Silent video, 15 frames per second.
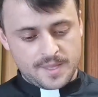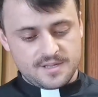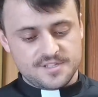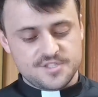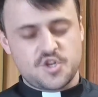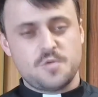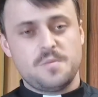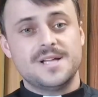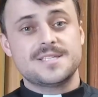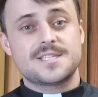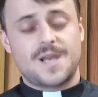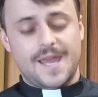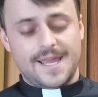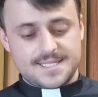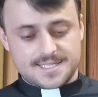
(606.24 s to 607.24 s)
Two months
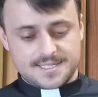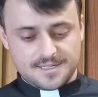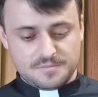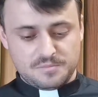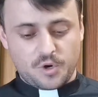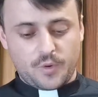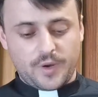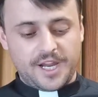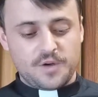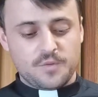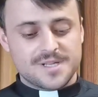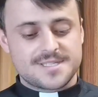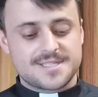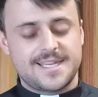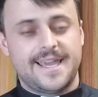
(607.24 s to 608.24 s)
later, Maureen
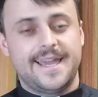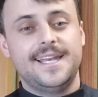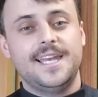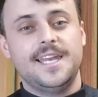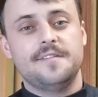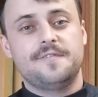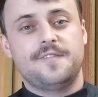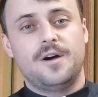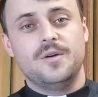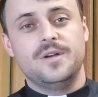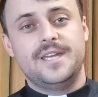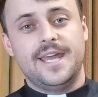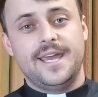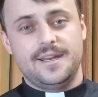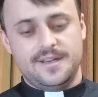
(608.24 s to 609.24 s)
was sadly found
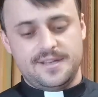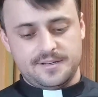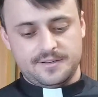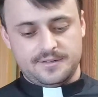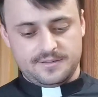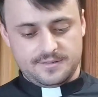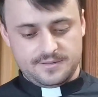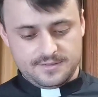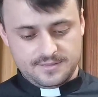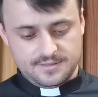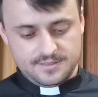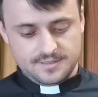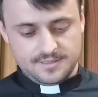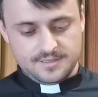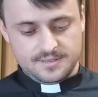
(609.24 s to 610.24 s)
dead
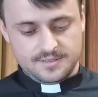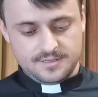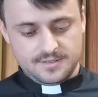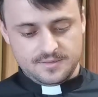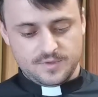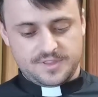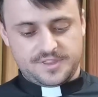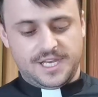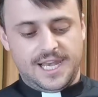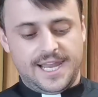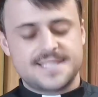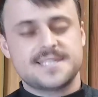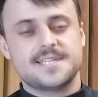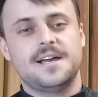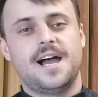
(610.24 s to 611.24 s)
with a
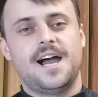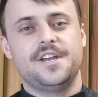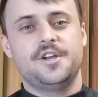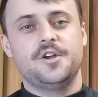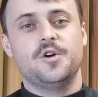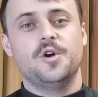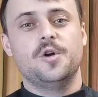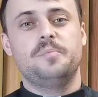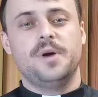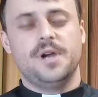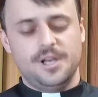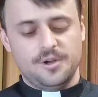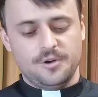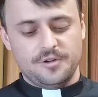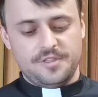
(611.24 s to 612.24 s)
letter under her
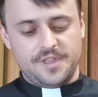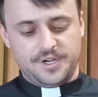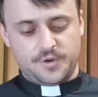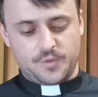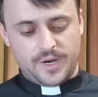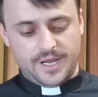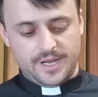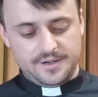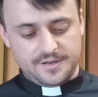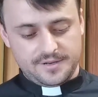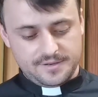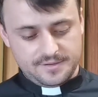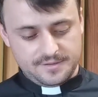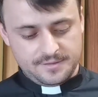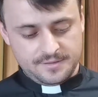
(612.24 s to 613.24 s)
pillow that read,
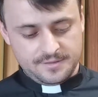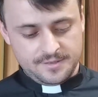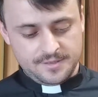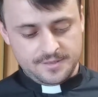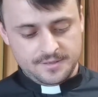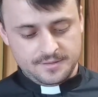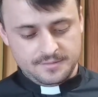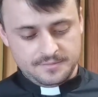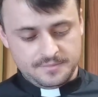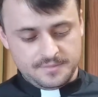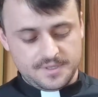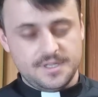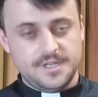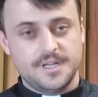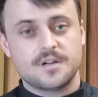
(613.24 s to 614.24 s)

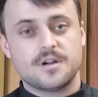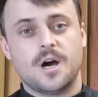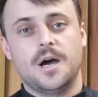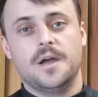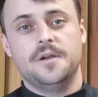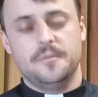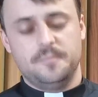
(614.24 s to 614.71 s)
Dear God,